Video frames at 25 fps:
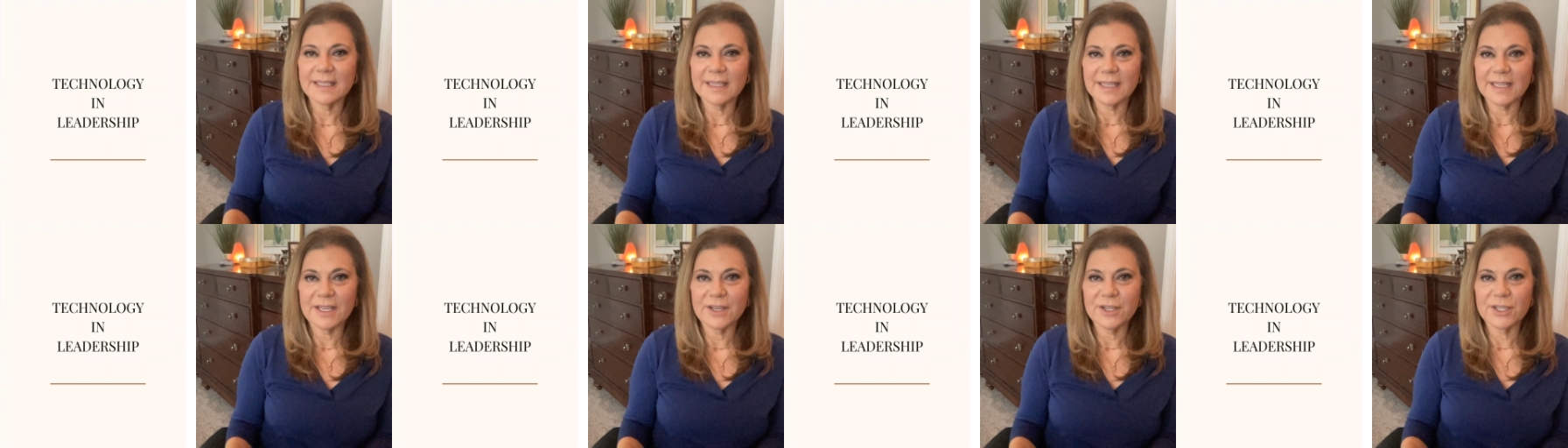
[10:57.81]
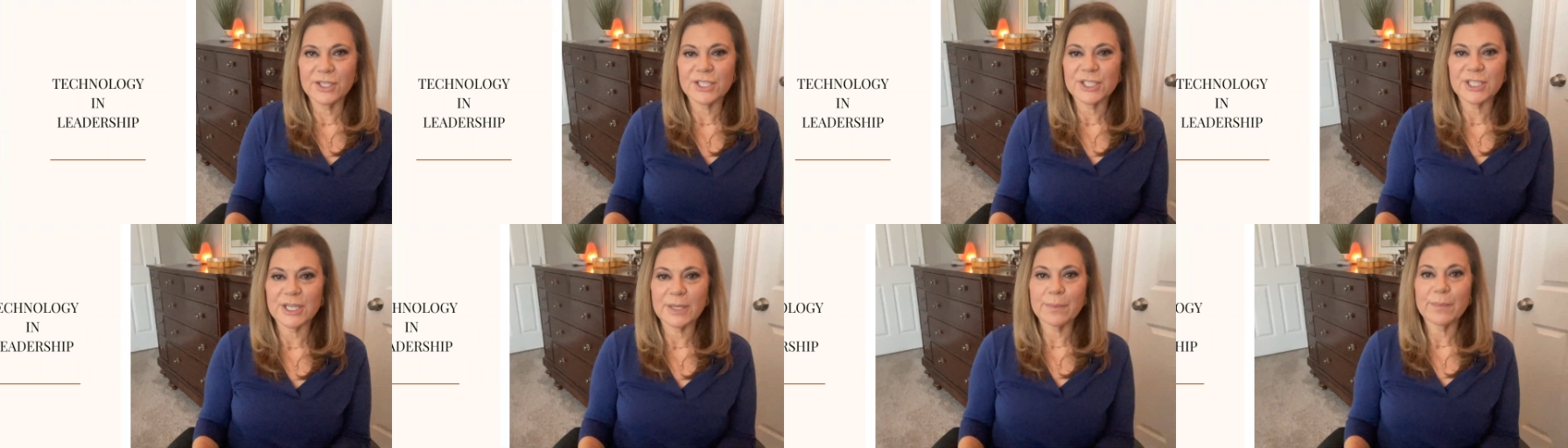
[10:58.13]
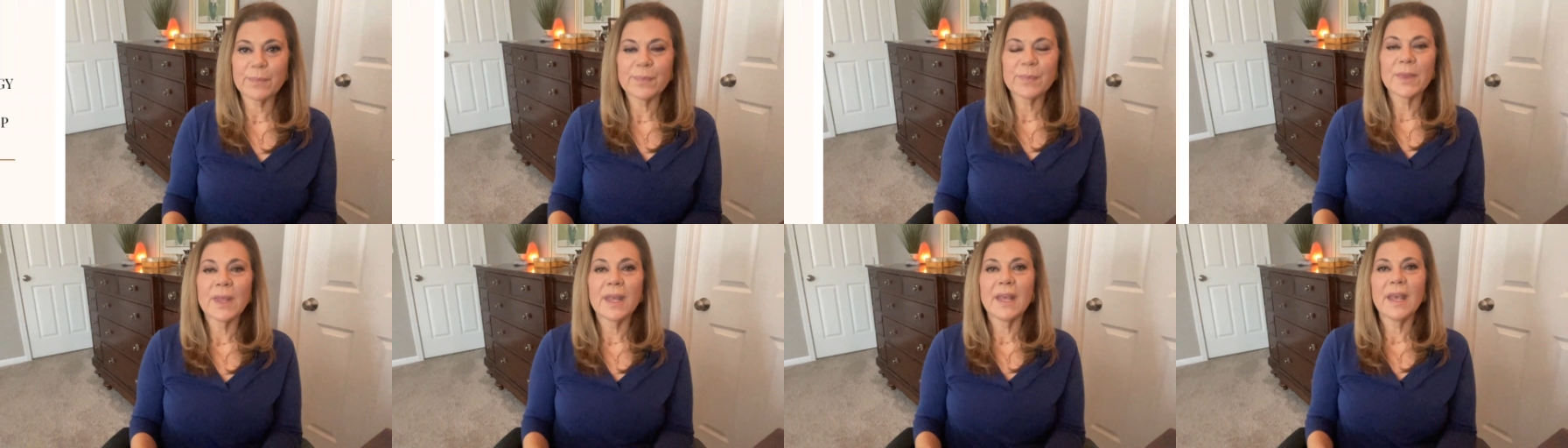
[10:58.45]
leadership.
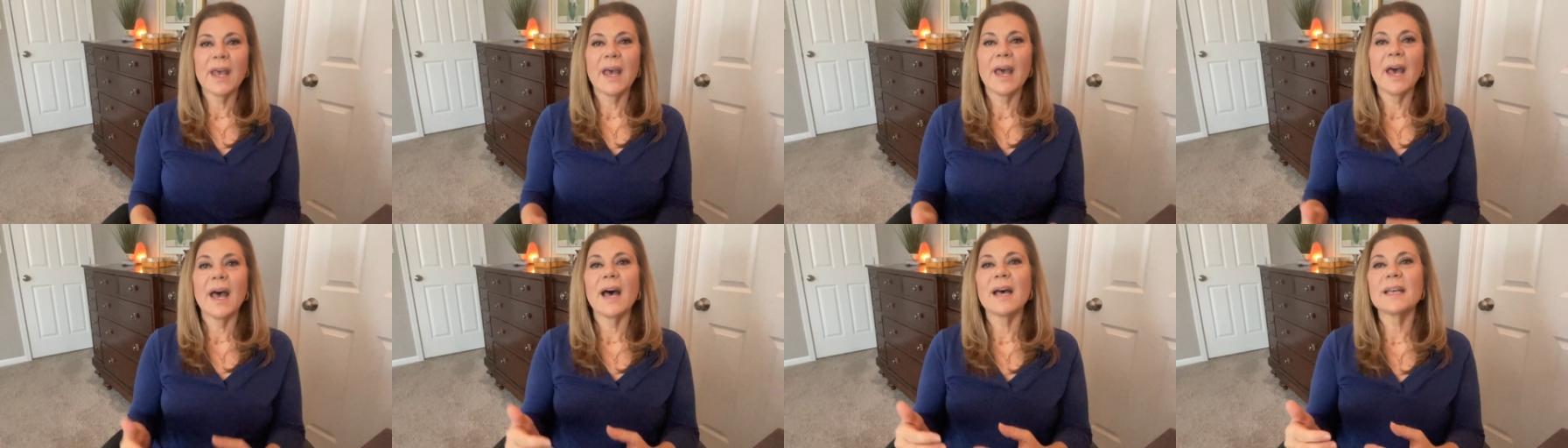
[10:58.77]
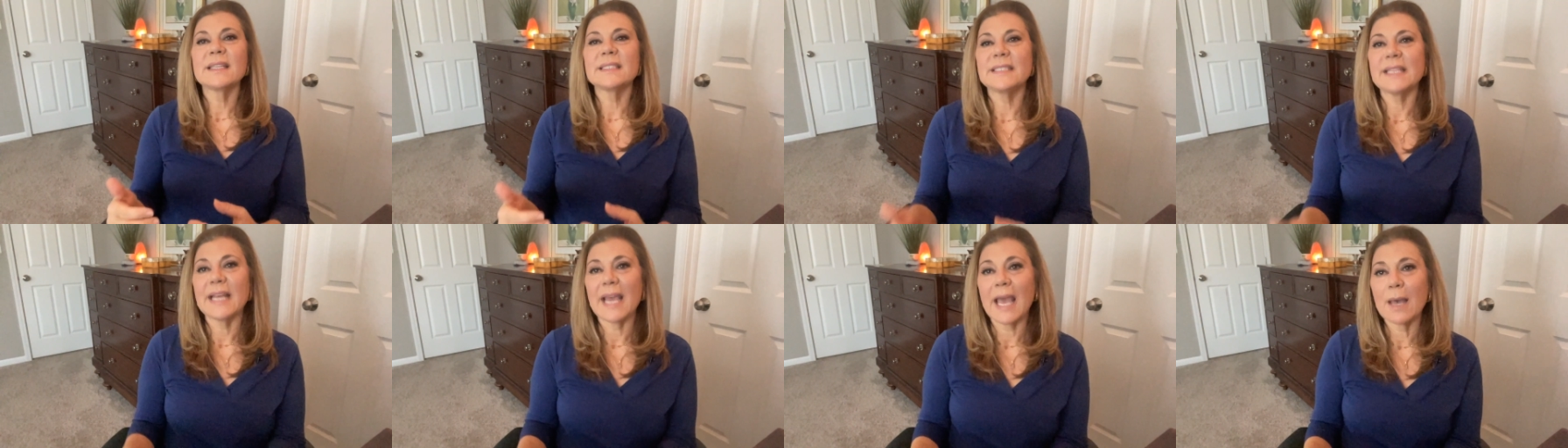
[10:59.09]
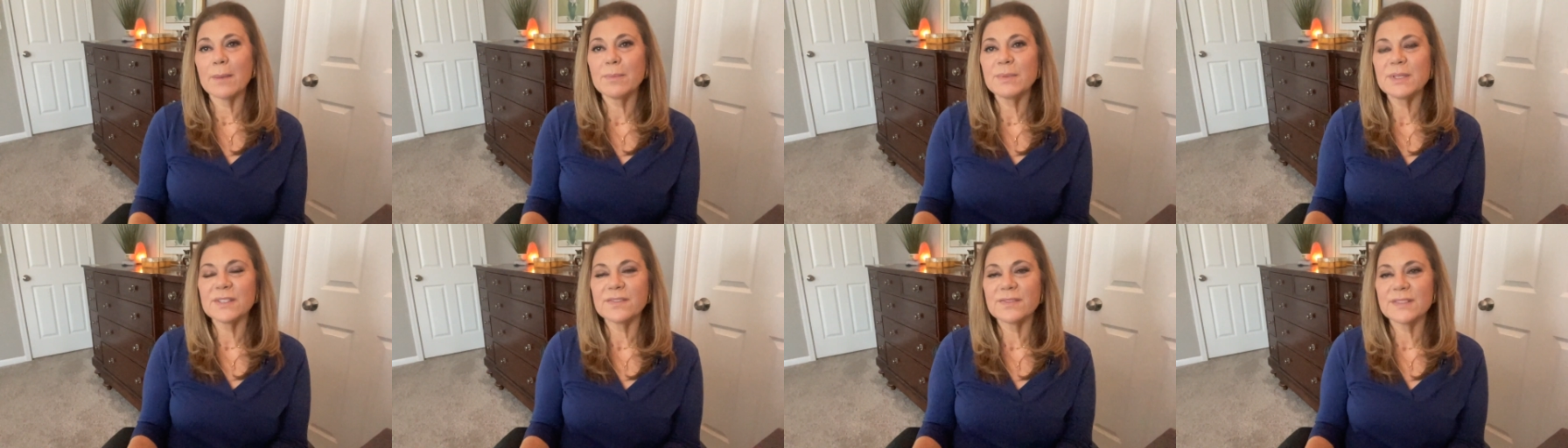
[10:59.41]

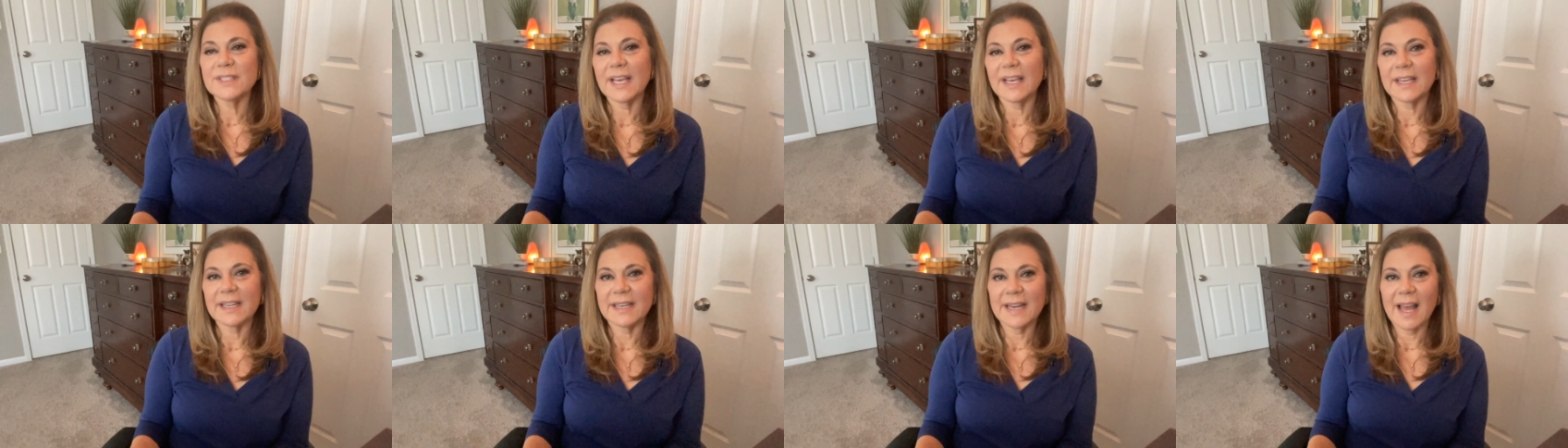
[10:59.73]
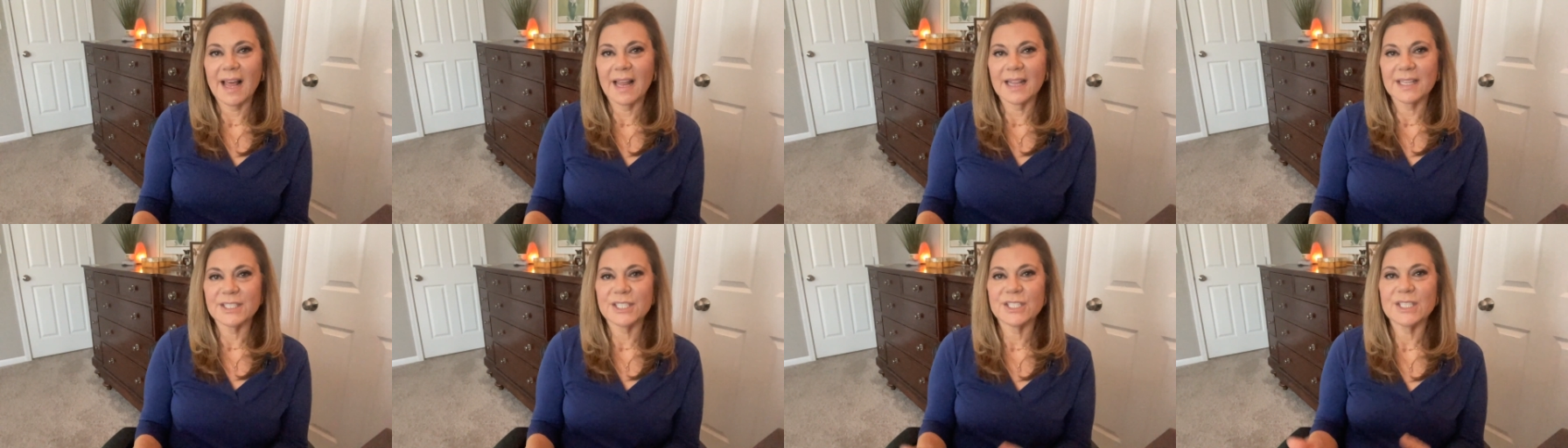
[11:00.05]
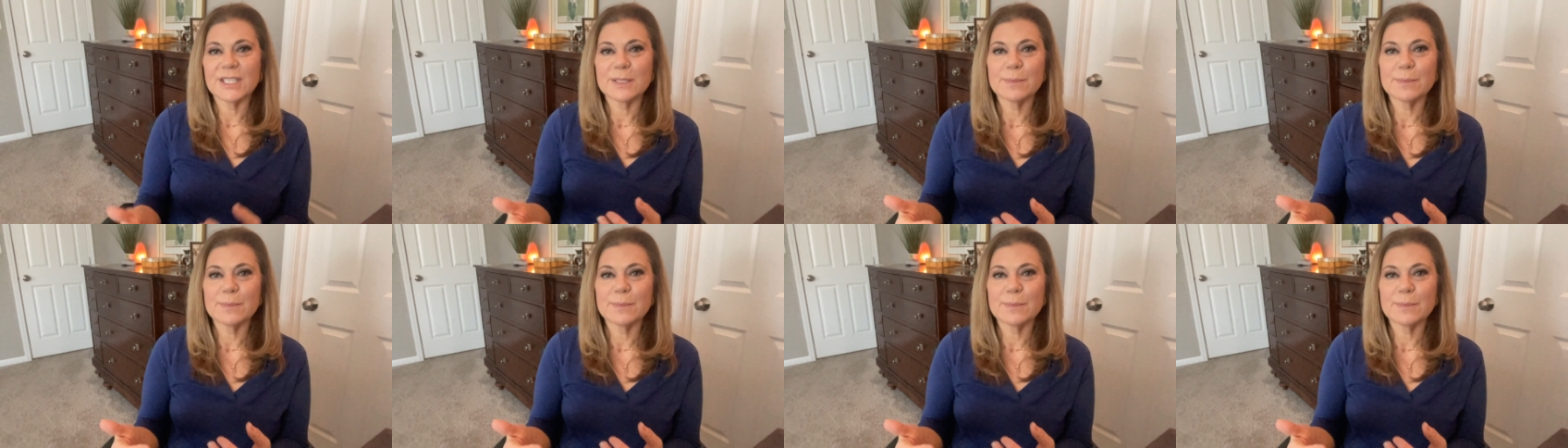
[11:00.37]
Adaptive technology is